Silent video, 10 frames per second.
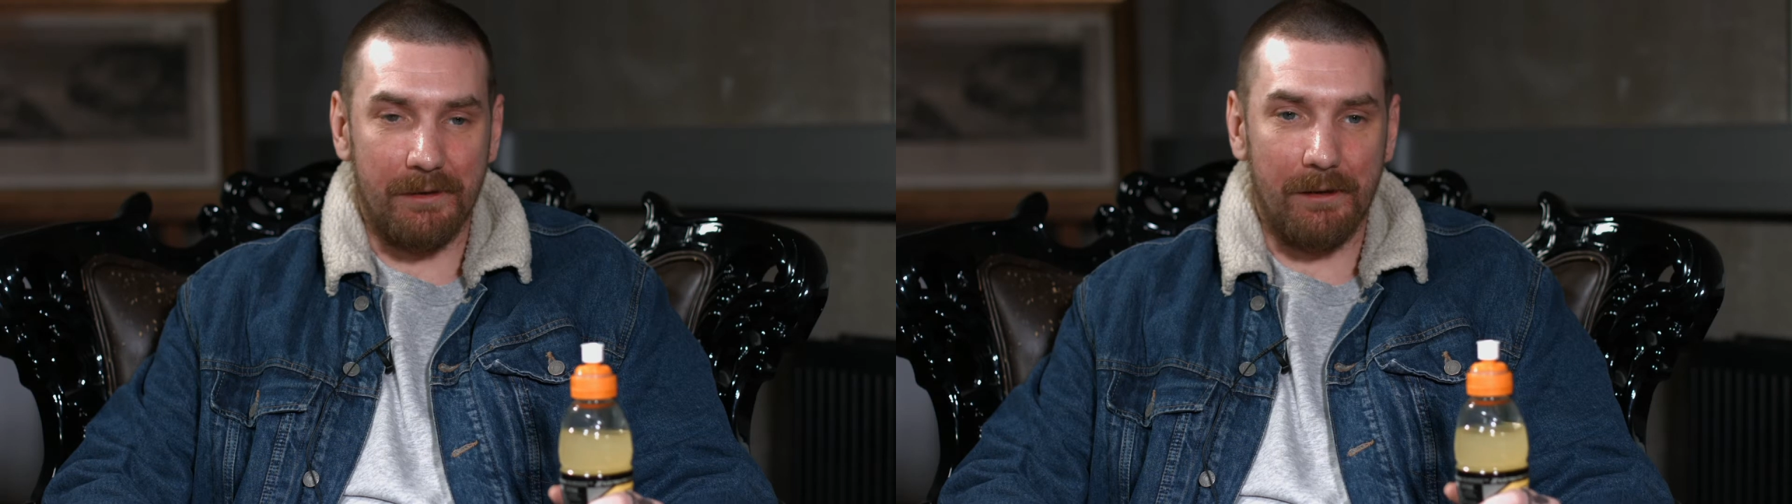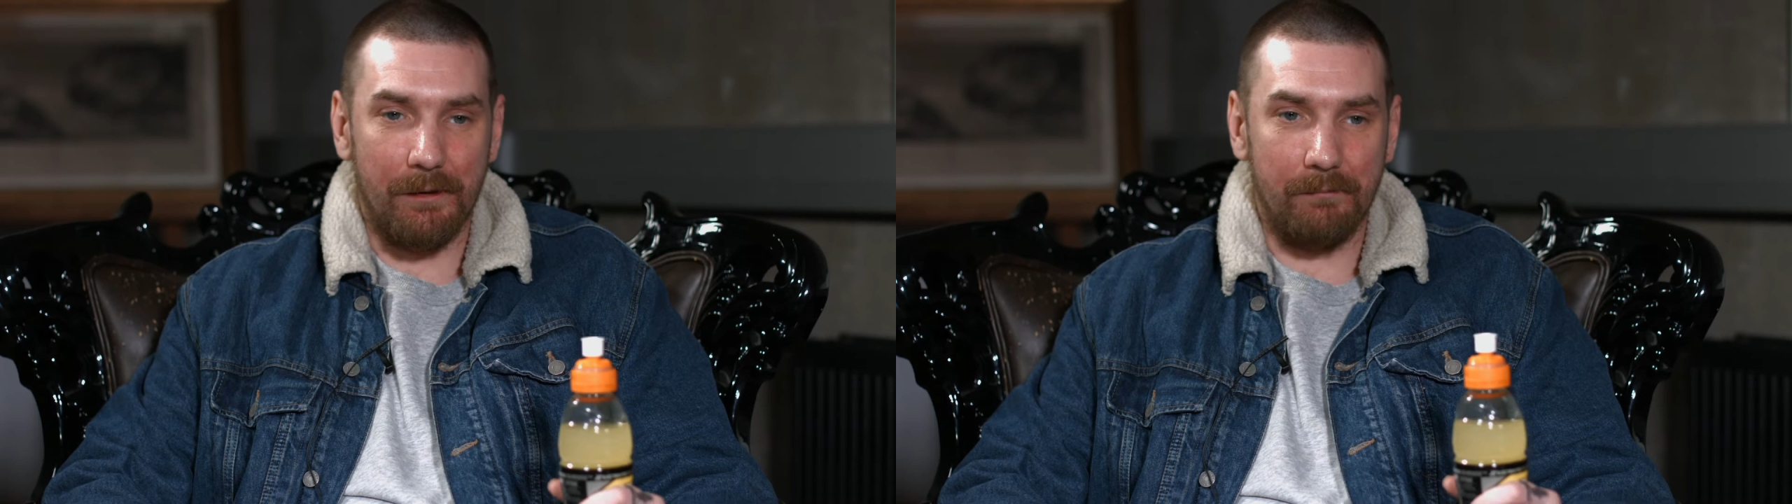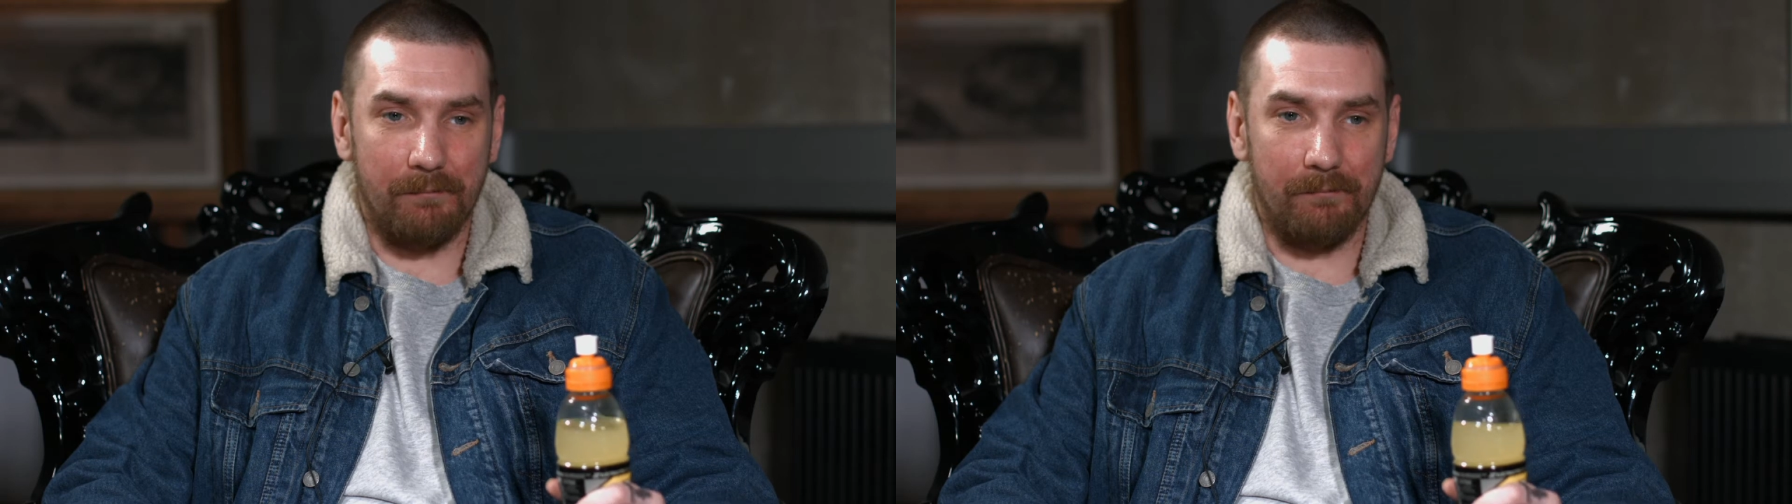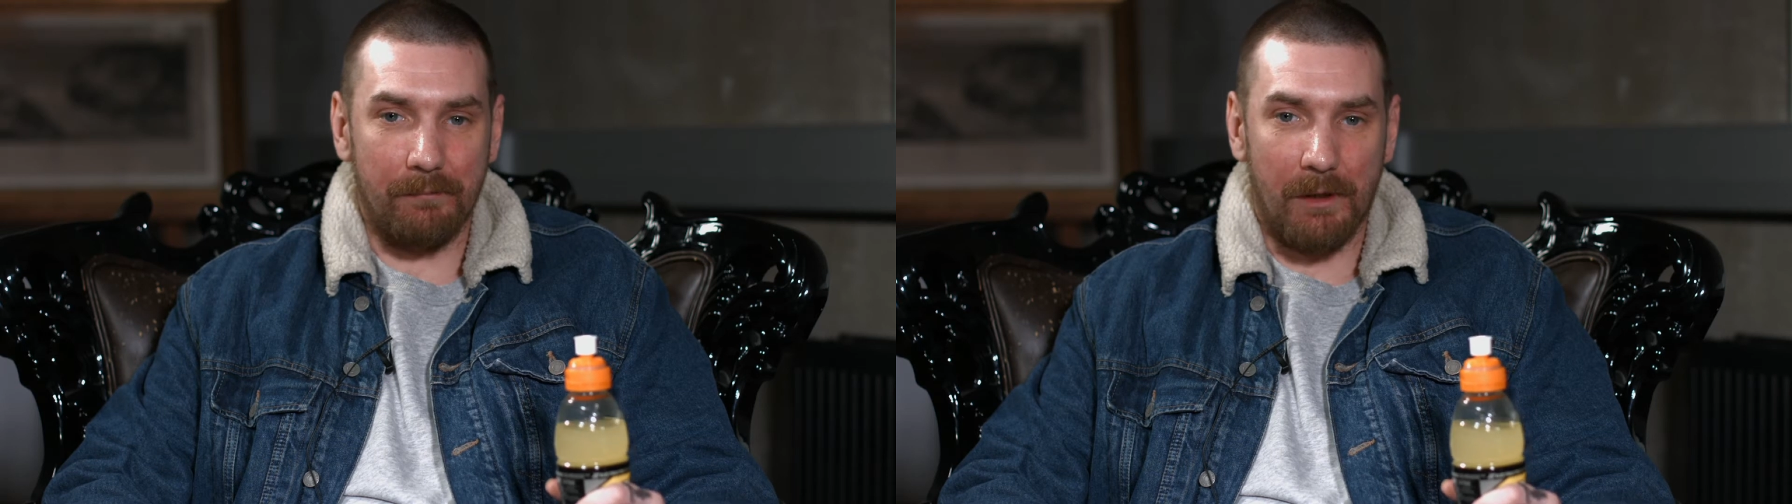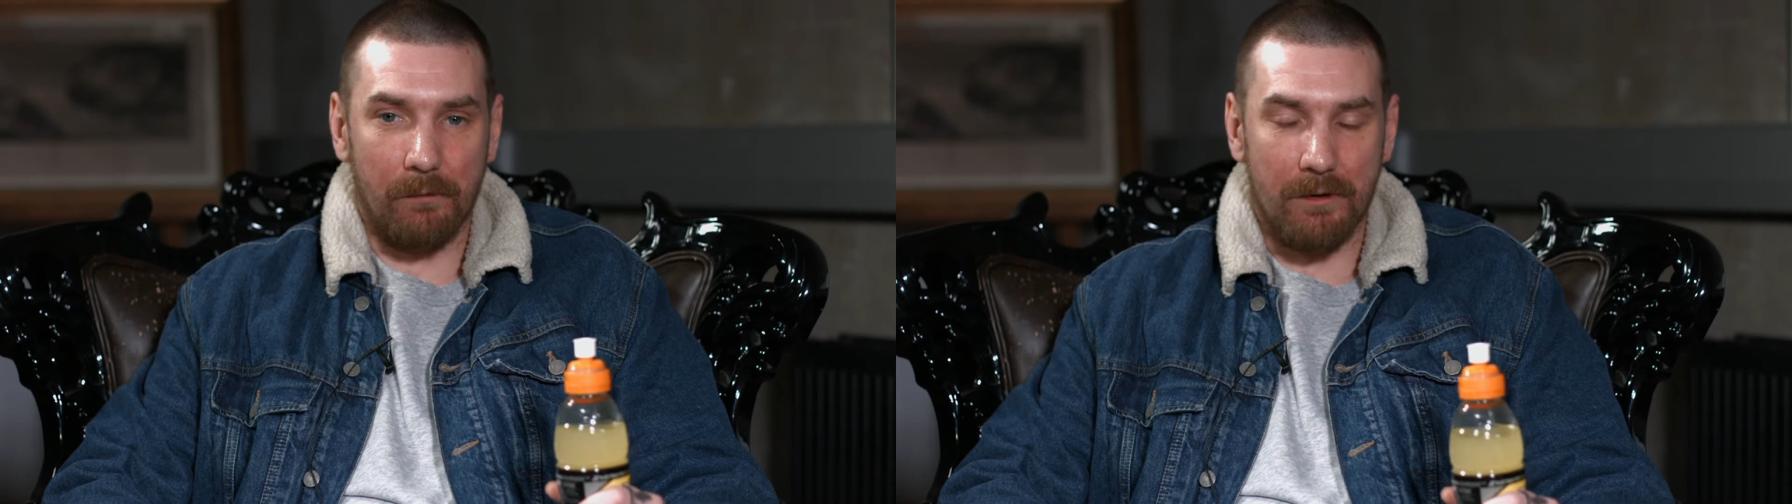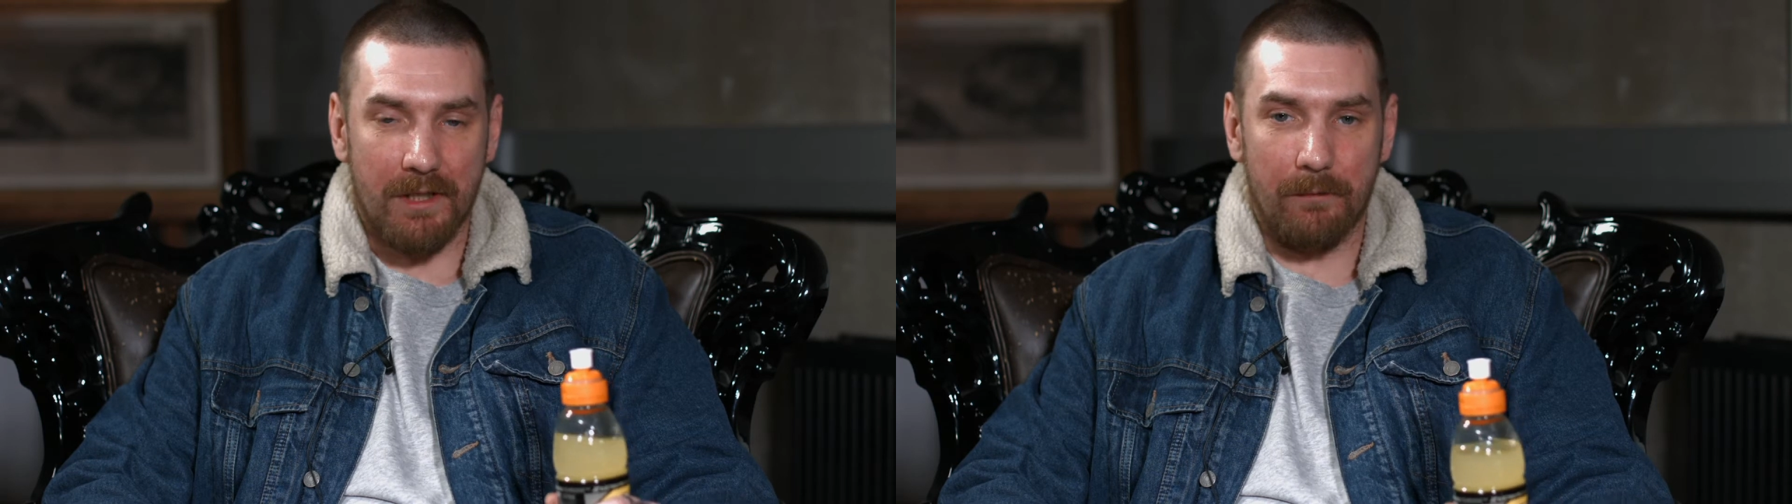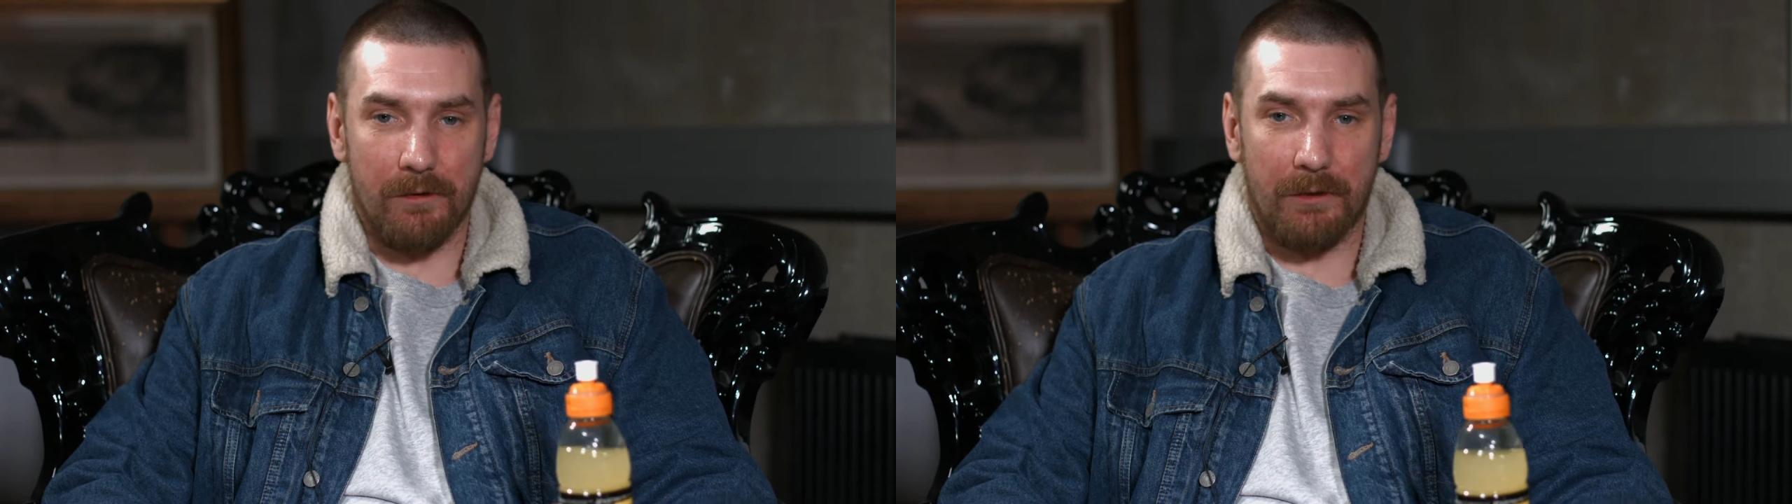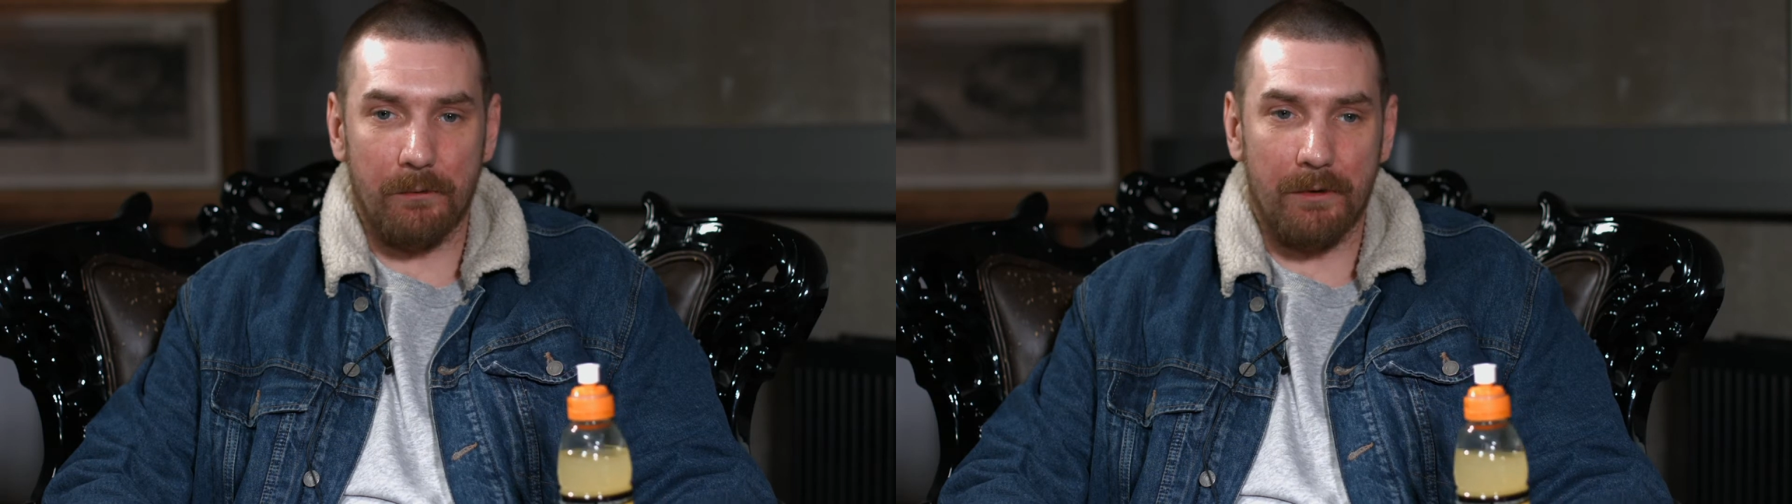about what he was doing.